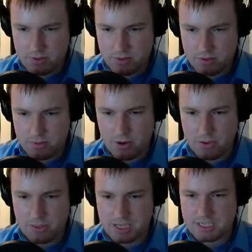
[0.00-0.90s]
You
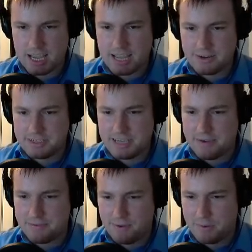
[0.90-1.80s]
only sign your
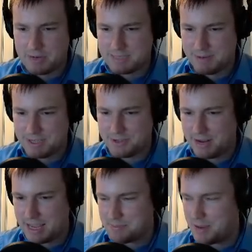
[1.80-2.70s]
death warrants, but you
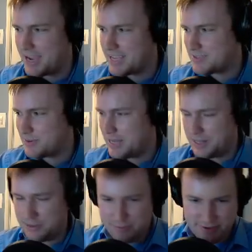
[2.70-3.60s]
like pie
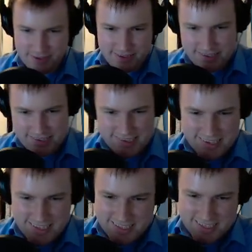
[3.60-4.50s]
12.
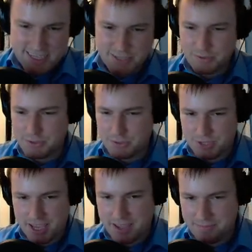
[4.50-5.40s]
Indeed you do, sir.